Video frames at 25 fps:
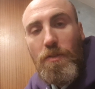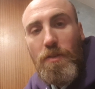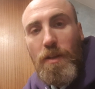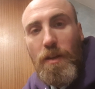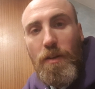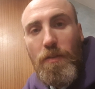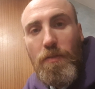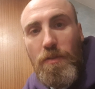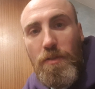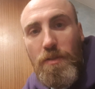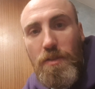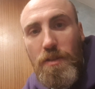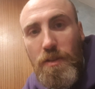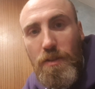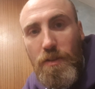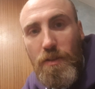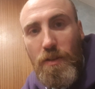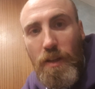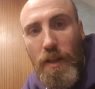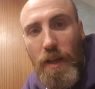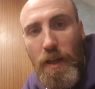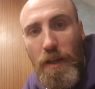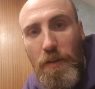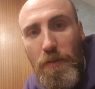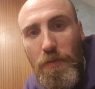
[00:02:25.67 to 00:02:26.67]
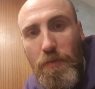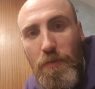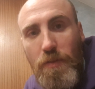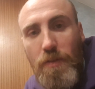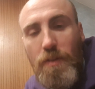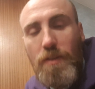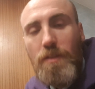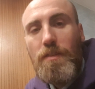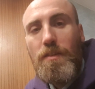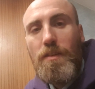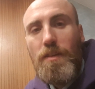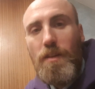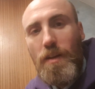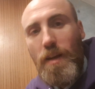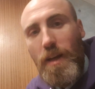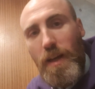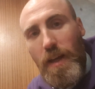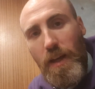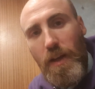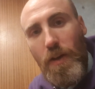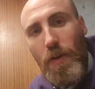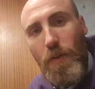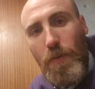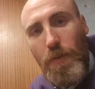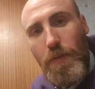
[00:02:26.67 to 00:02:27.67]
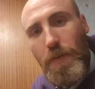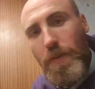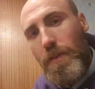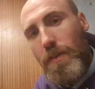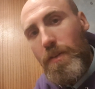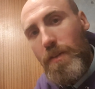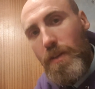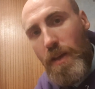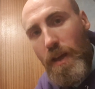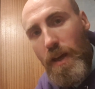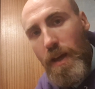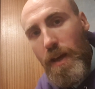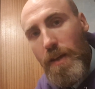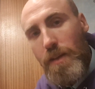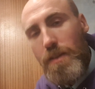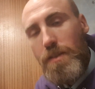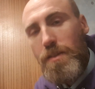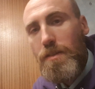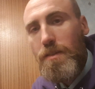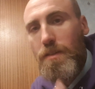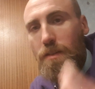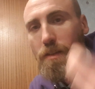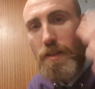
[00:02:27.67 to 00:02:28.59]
difference in your life. Your health, yes.